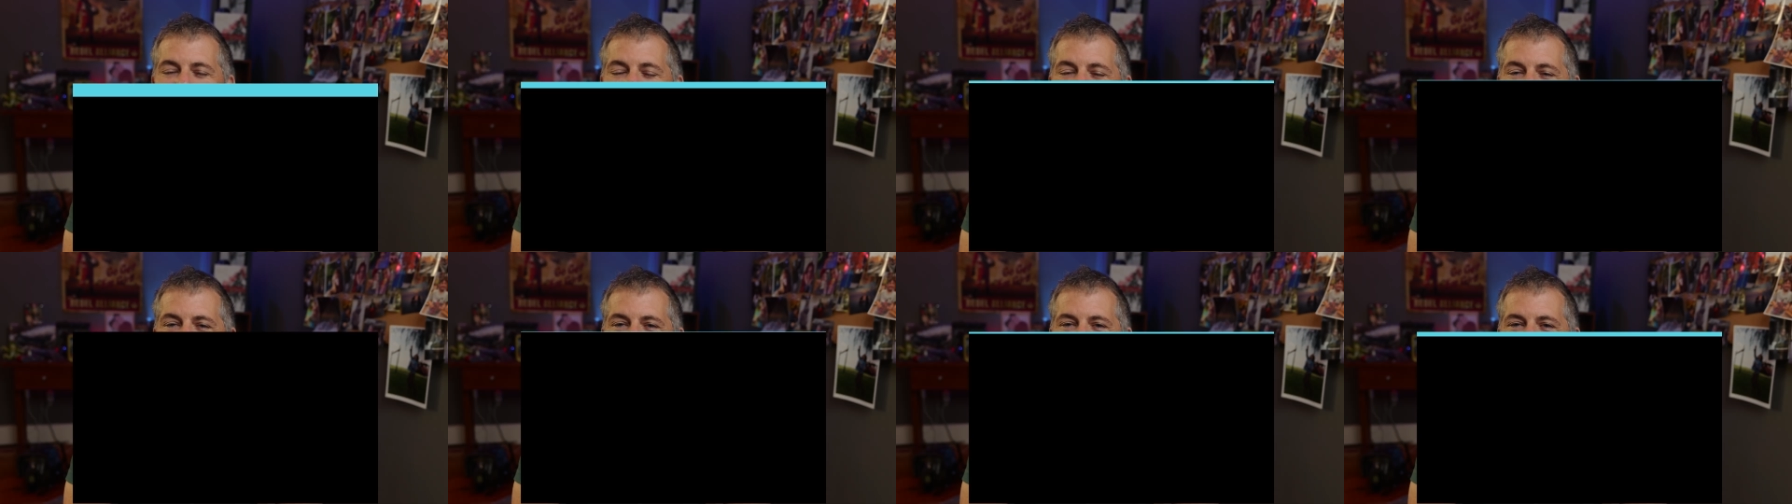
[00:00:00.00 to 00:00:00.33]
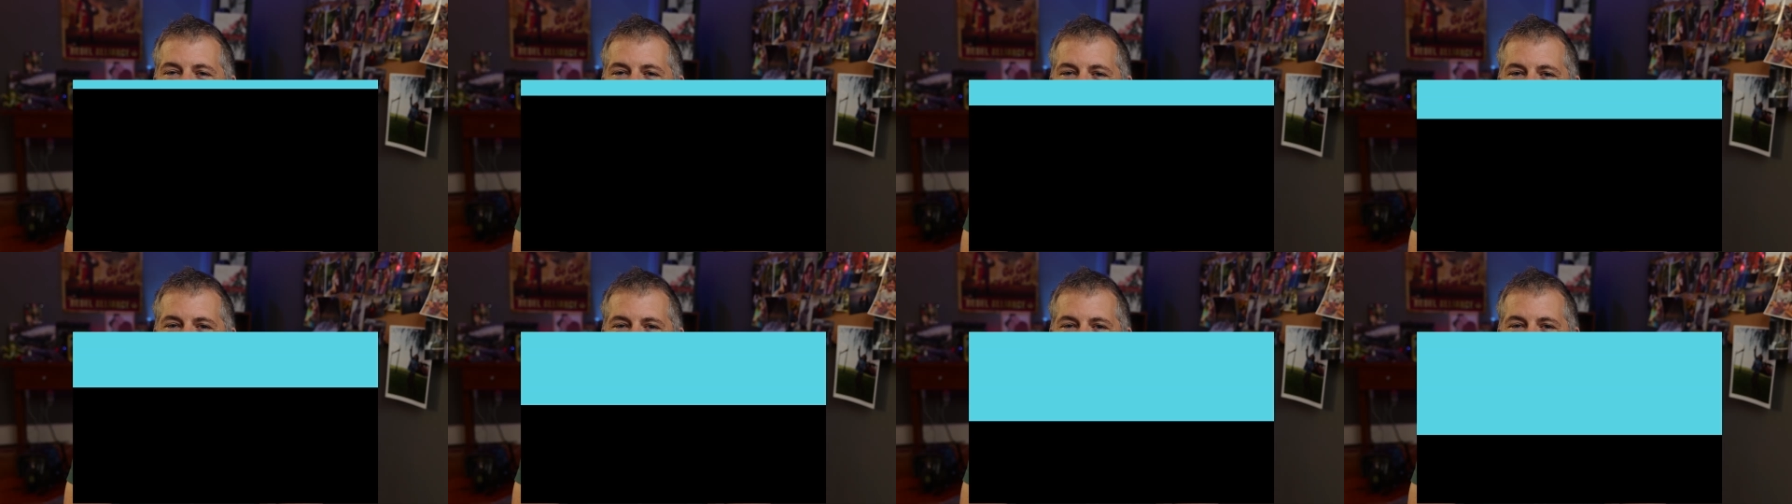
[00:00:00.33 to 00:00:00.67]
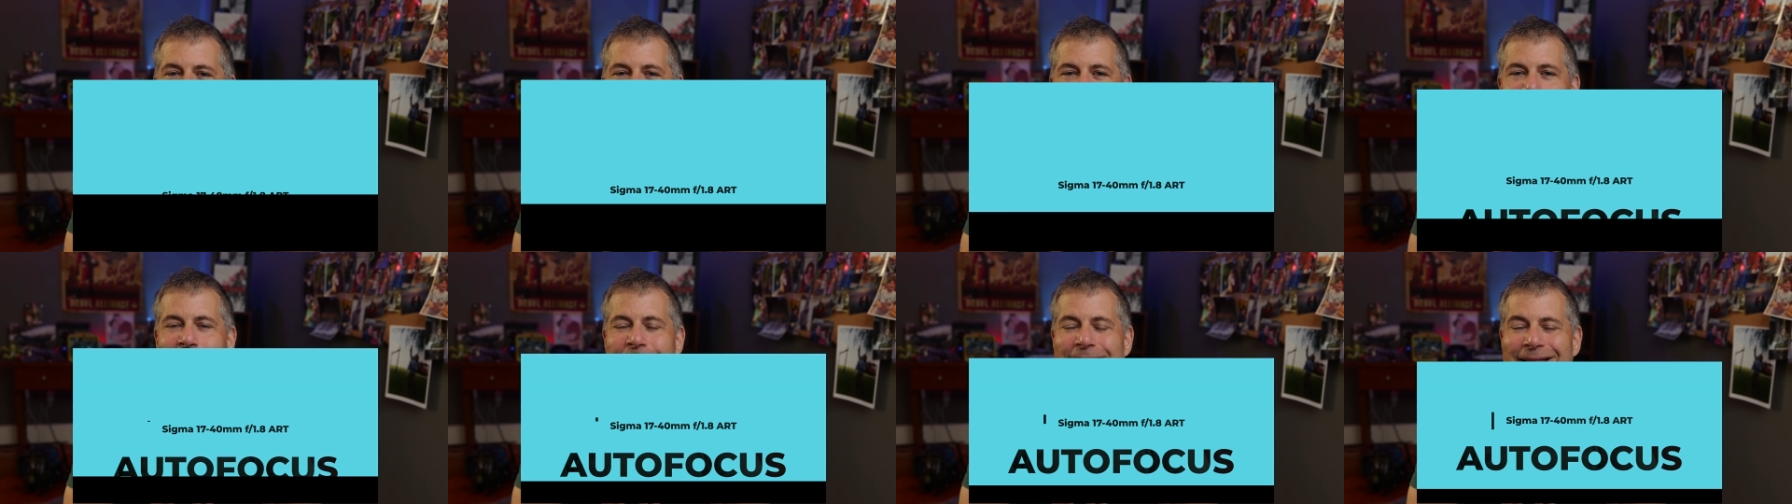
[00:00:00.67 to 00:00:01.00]
autofocus.
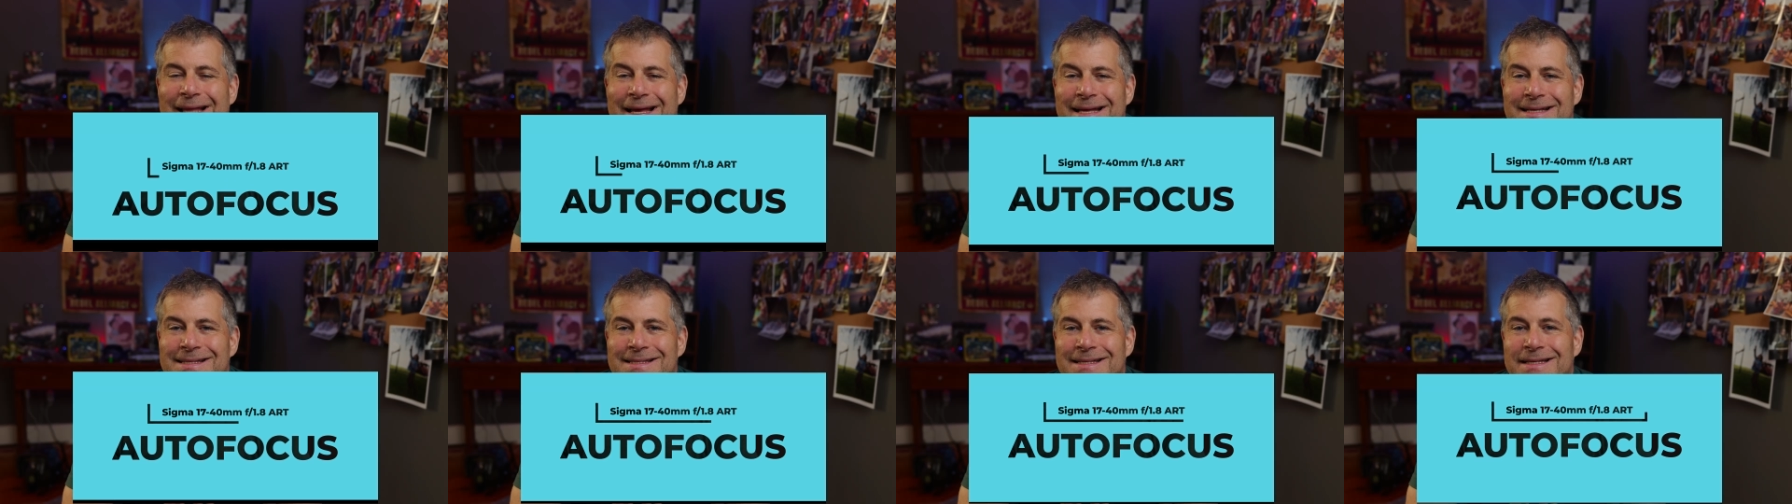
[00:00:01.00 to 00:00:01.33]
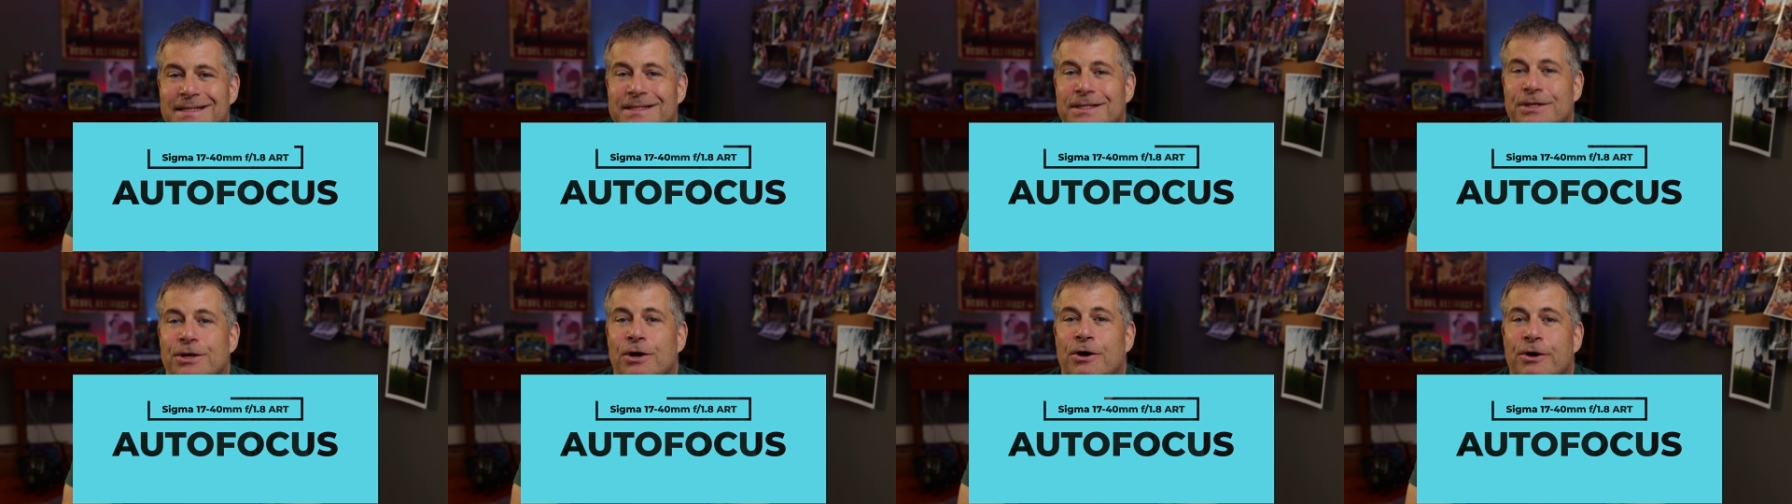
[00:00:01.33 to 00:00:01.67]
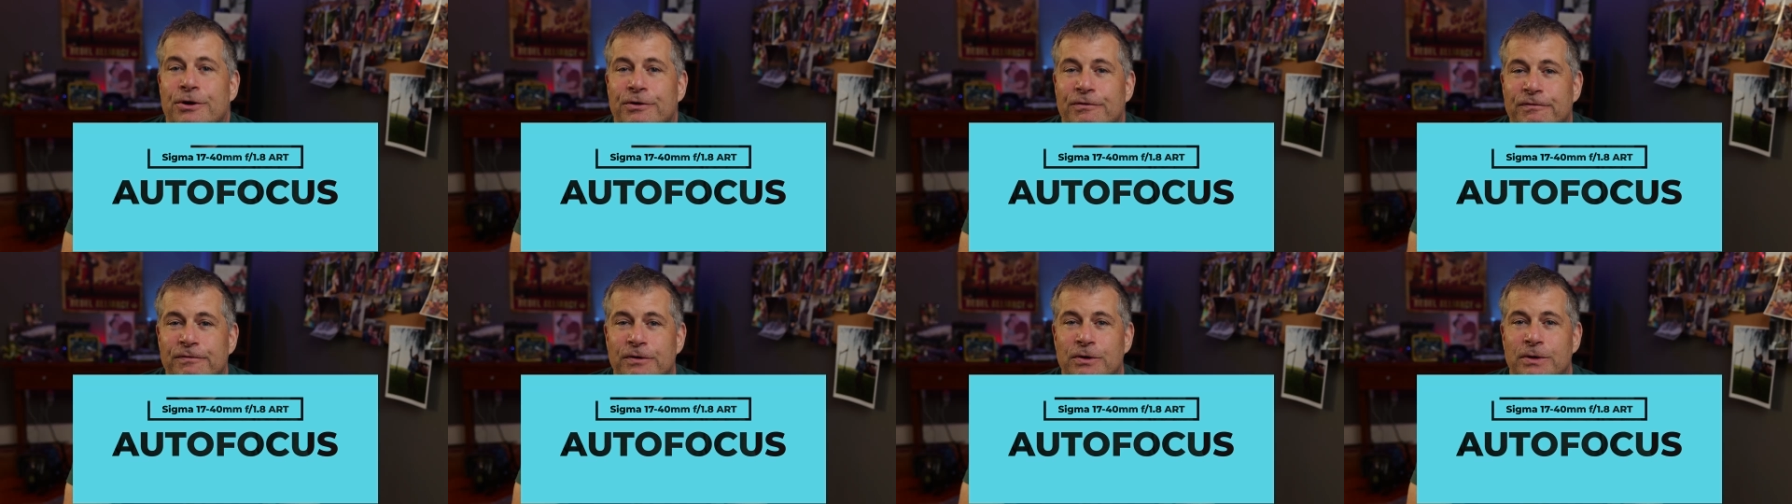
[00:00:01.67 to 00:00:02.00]
This lens is an
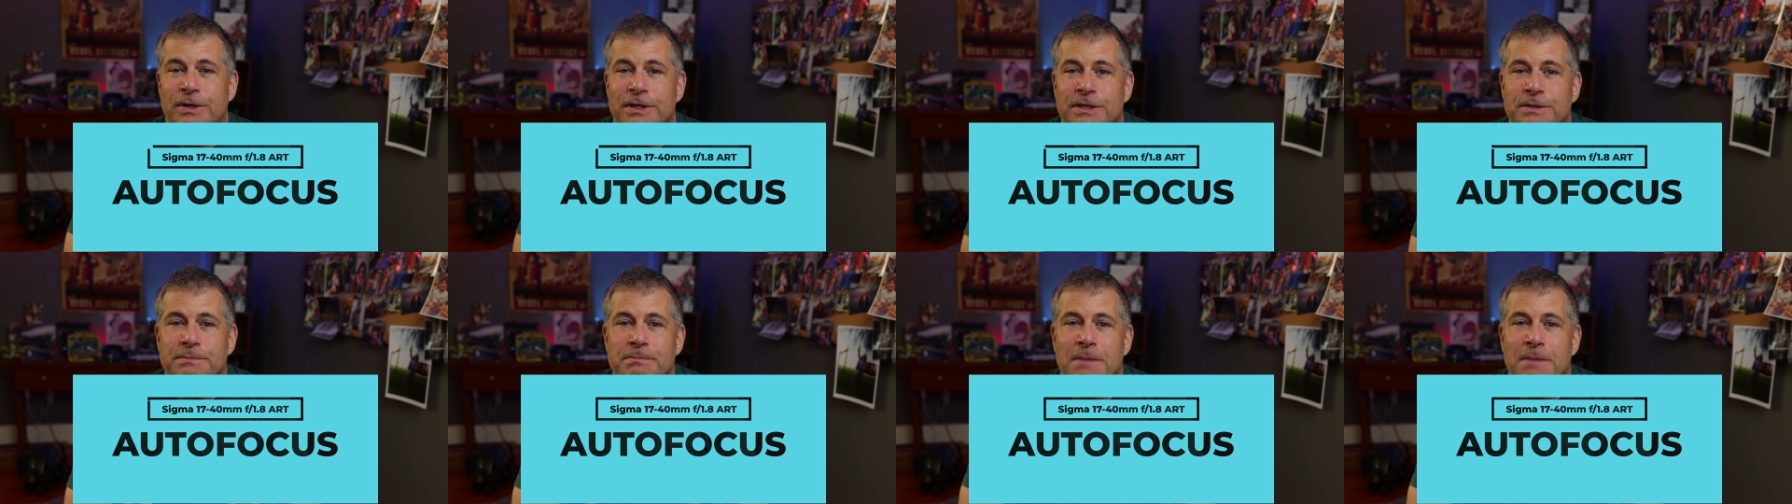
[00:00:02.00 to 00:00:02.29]
autofocus